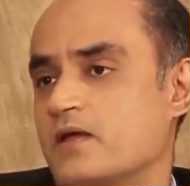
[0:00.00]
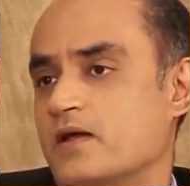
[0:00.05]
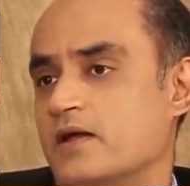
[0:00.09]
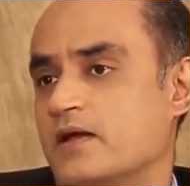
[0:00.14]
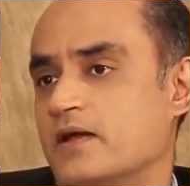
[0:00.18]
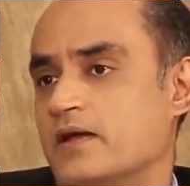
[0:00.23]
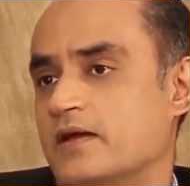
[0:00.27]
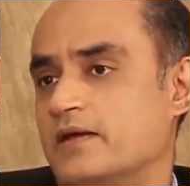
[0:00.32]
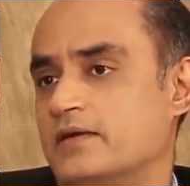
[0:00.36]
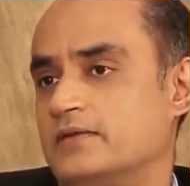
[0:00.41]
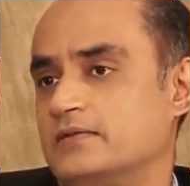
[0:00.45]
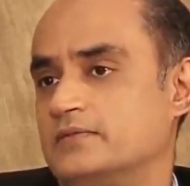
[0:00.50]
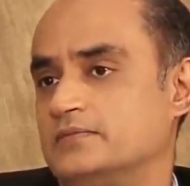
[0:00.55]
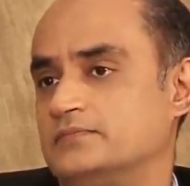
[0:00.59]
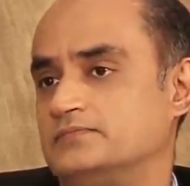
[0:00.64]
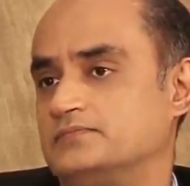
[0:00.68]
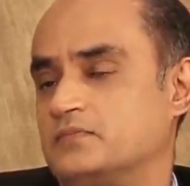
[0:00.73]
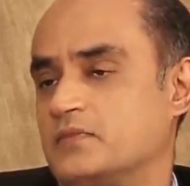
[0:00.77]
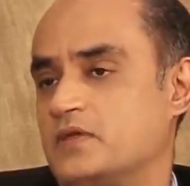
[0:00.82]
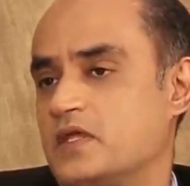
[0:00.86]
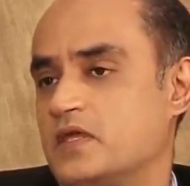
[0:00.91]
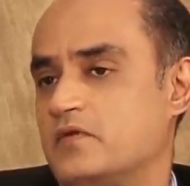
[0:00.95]

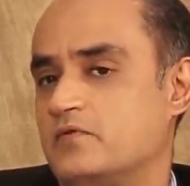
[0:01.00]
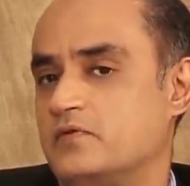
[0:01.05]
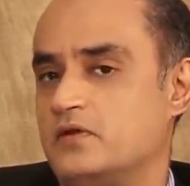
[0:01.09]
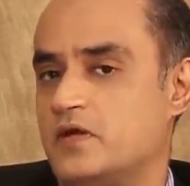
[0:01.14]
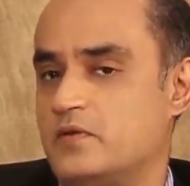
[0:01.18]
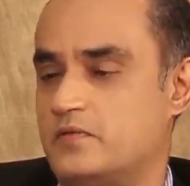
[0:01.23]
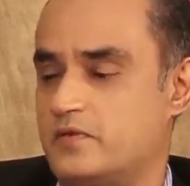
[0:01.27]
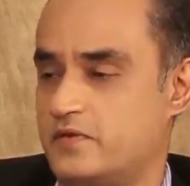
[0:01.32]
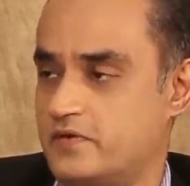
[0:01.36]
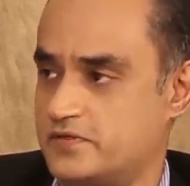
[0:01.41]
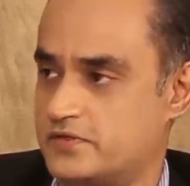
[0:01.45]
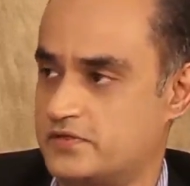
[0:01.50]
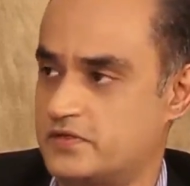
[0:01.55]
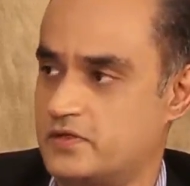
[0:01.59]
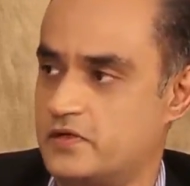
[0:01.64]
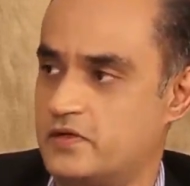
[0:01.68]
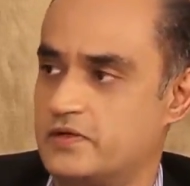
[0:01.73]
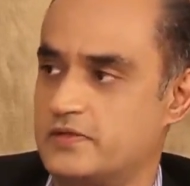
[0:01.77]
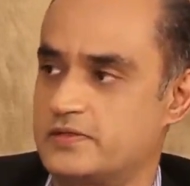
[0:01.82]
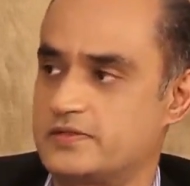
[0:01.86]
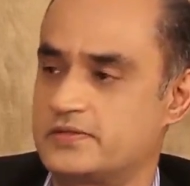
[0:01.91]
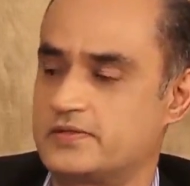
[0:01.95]
and even number of
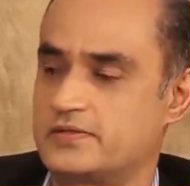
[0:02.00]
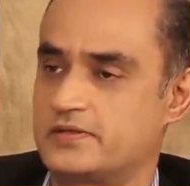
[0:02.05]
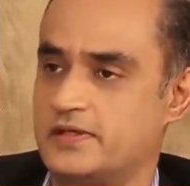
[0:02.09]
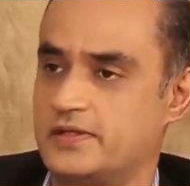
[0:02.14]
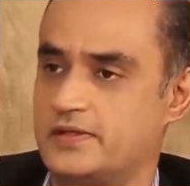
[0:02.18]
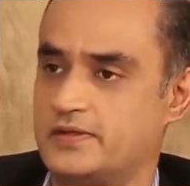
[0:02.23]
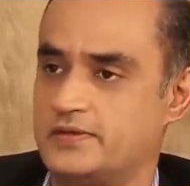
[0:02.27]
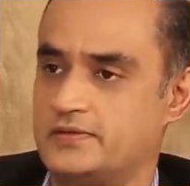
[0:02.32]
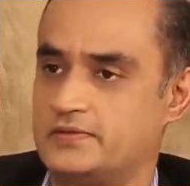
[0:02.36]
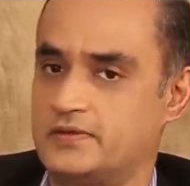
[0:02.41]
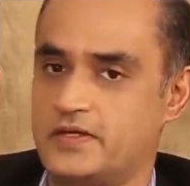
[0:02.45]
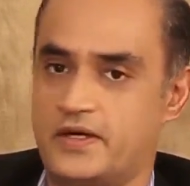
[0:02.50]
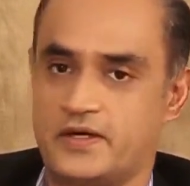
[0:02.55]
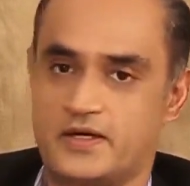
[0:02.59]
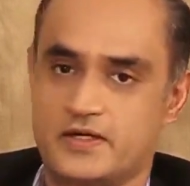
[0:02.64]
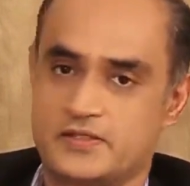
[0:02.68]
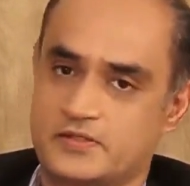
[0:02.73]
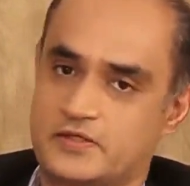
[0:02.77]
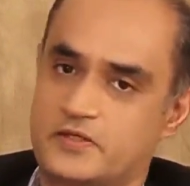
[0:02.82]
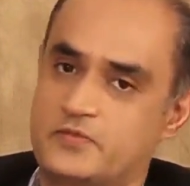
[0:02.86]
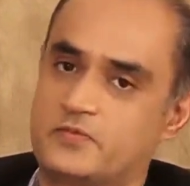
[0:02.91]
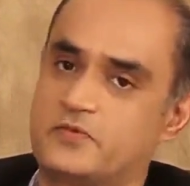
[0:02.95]
stocks. And like I
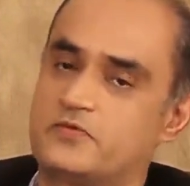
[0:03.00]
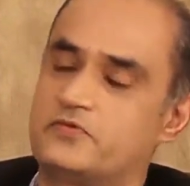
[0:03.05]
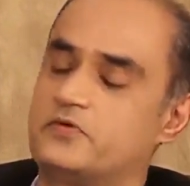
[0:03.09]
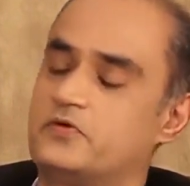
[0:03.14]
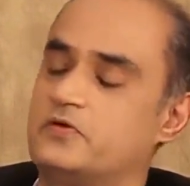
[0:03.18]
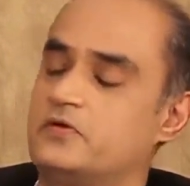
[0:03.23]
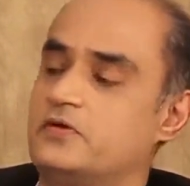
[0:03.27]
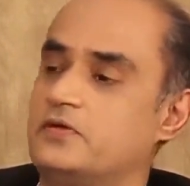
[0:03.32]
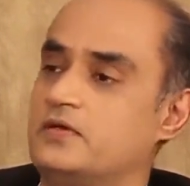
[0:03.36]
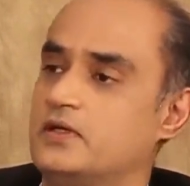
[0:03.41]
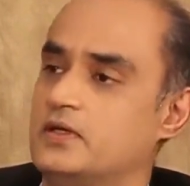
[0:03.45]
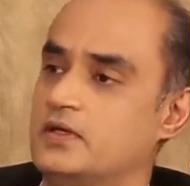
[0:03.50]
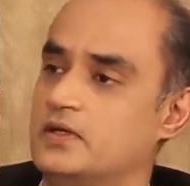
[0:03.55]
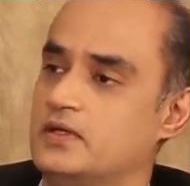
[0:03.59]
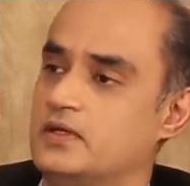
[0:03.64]
said before,